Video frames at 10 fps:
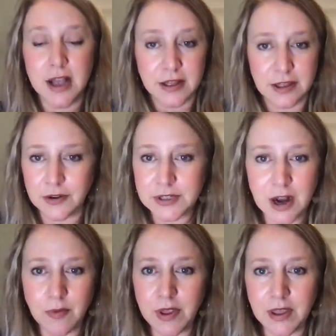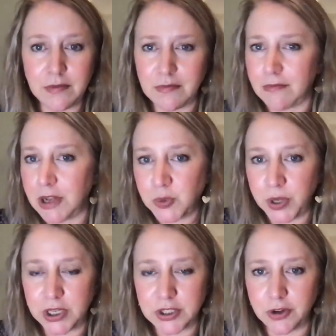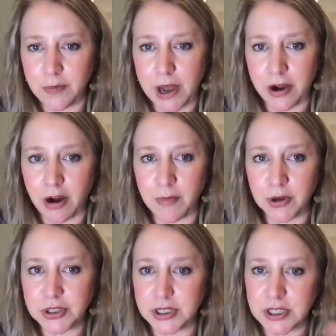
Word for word: that there's not really much we can do about our emotions